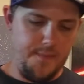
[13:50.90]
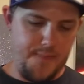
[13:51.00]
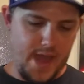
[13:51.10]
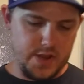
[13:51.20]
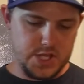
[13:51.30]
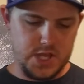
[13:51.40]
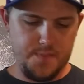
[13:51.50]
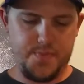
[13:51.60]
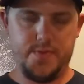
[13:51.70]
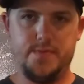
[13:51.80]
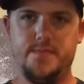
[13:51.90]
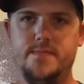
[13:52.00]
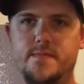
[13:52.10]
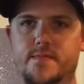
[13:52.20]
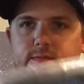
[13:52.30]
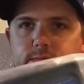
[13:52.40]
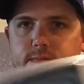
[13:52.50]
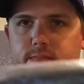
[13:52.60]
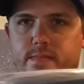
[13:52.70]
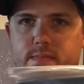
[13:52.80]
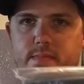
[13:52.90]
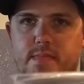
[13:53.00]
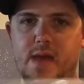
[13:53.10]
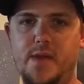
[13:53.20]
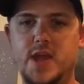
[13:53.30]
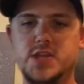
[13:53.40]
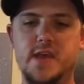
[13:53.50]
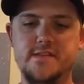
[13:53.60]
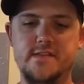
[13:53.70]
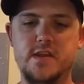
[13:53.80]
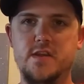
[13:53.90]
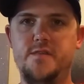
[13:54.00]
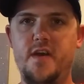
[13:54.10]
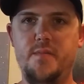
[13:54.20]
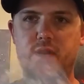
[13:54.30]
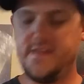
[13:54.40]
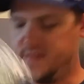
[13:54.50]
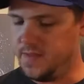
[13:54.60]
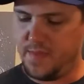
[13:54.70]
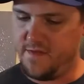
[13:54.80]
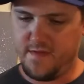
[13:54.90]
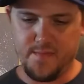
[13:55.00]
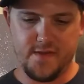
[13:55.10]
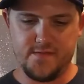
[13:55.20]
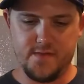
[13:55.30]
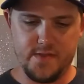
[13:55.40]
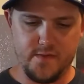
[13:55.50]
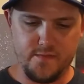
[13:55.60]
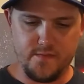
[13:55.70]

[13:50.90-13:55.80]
Battleship. That one actually has a sticker, $5. Didn't pay $5 for it though.